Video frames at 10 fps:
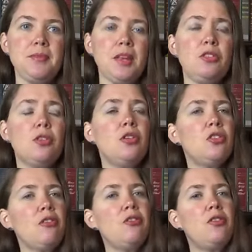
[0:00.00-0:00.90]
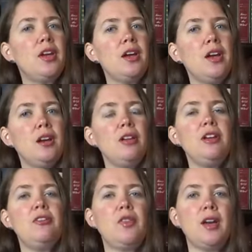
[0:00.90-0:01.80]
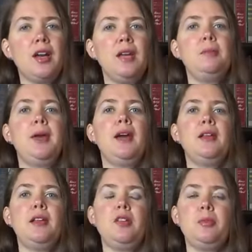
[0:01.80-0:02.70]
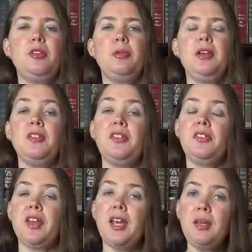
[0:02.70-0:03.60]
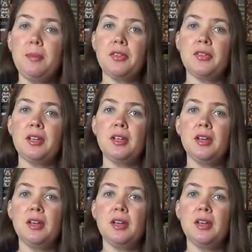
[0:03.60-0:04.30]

So there's a very fine balance between staying busy